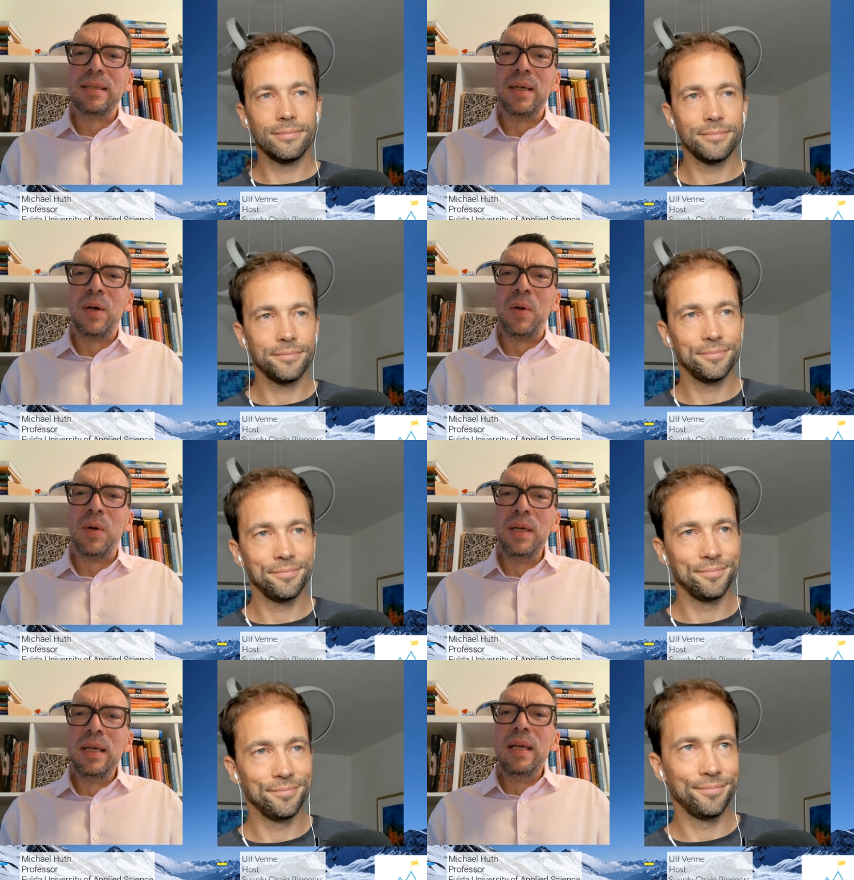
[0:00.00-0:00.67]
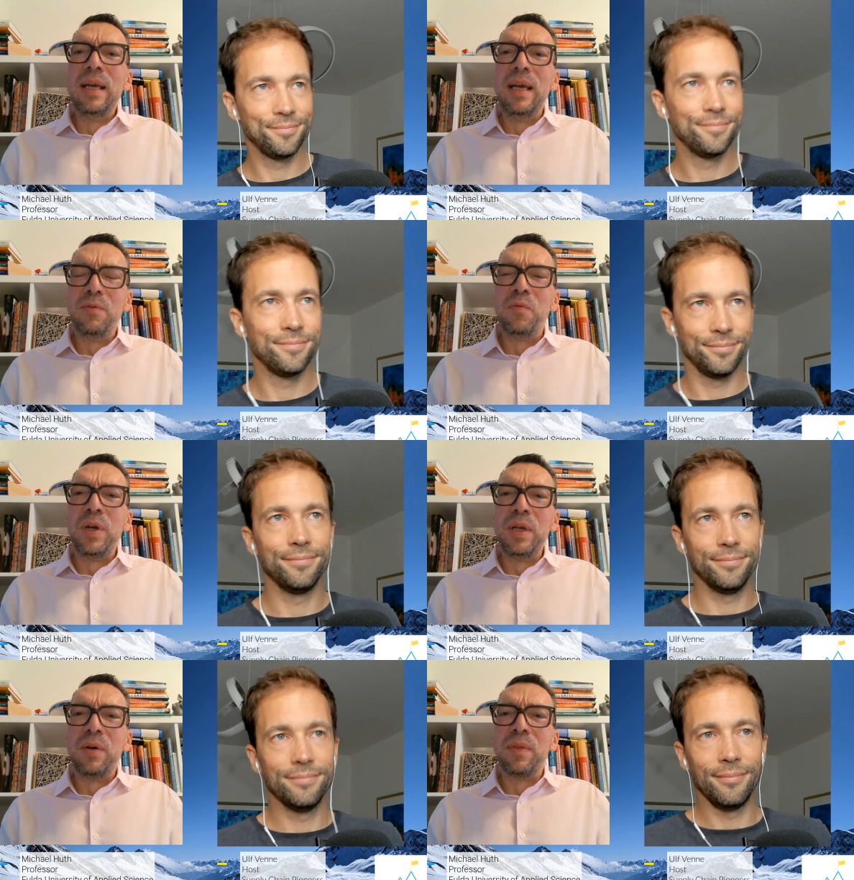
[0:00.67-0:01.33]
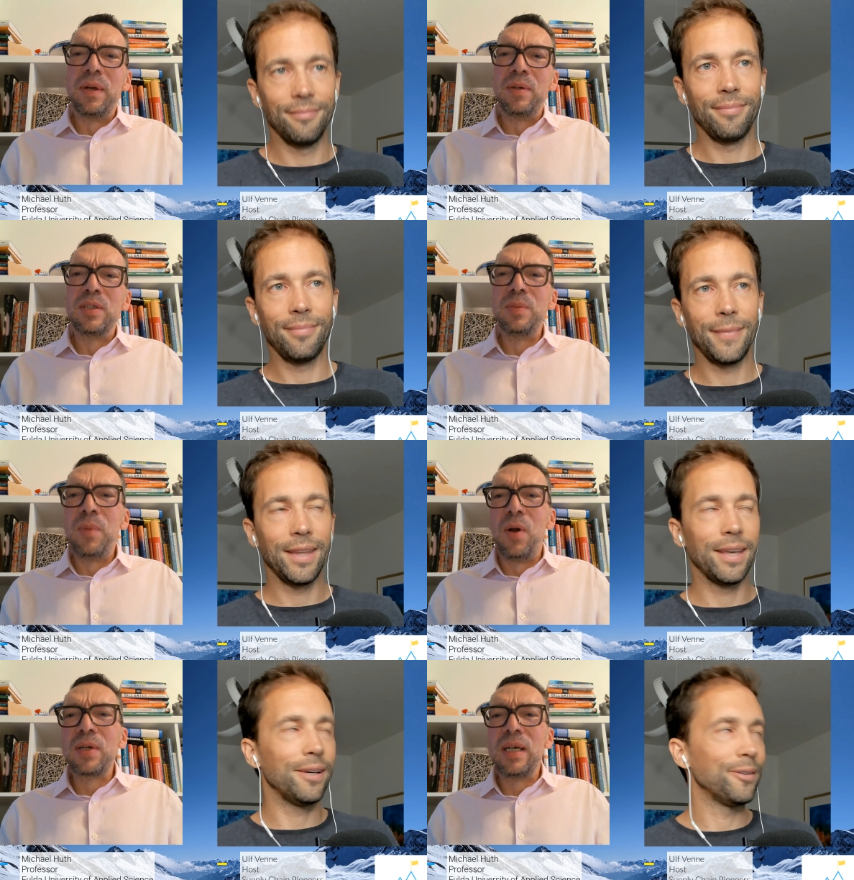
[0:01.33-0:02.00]
Speaker 1: So if one of those
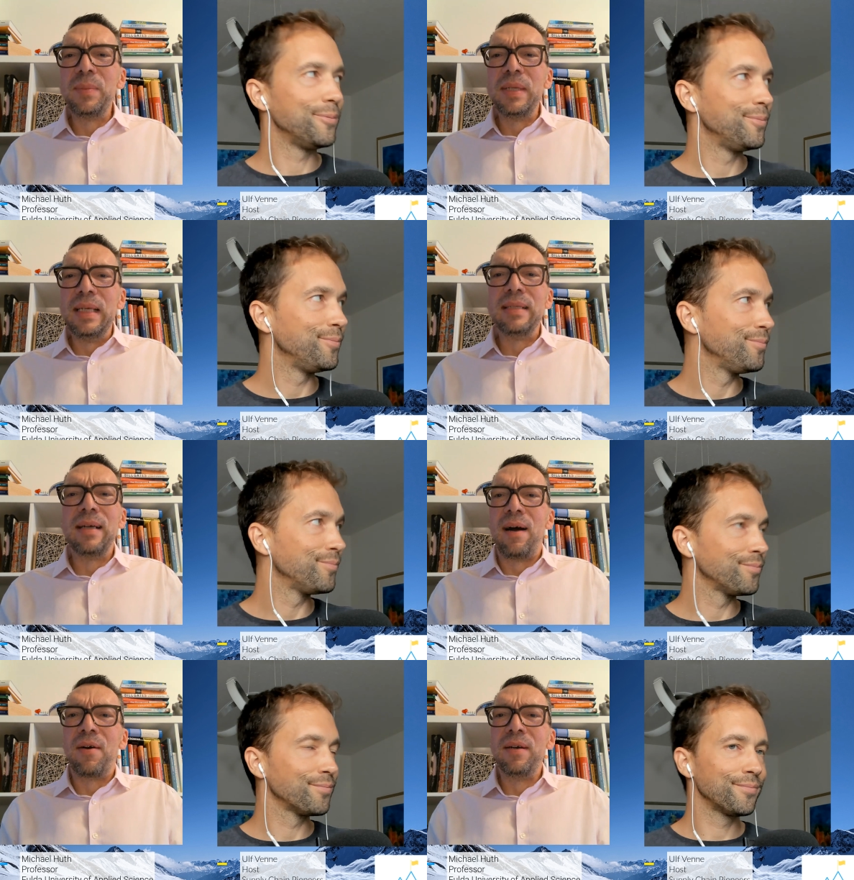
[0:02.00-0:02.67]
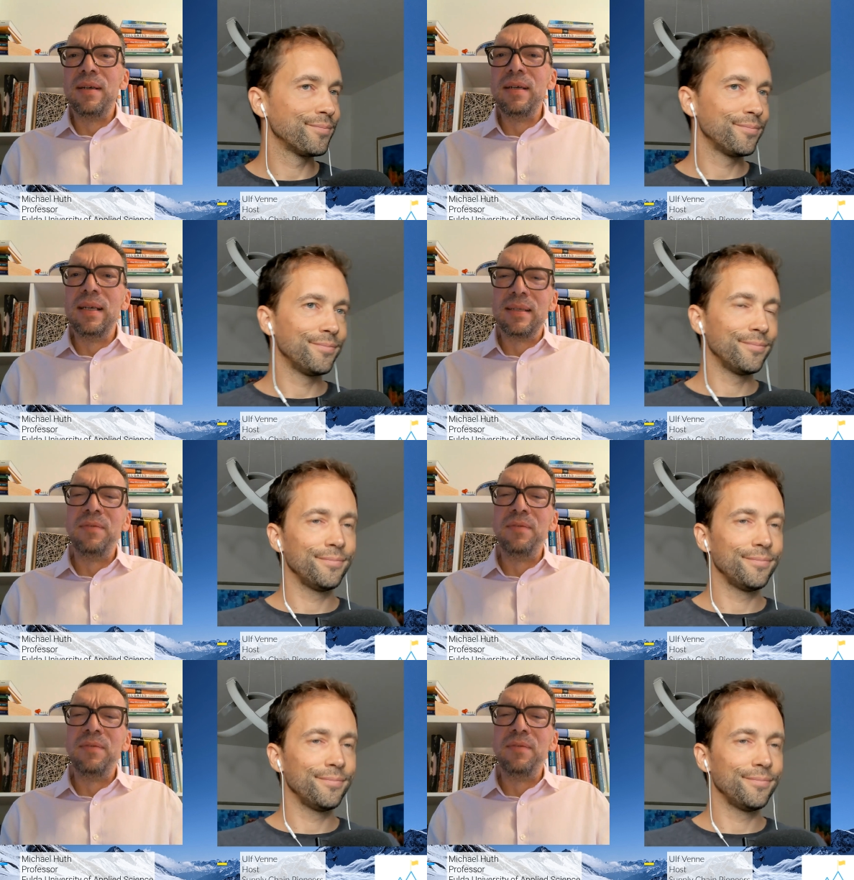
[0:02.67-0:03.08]
small companies are is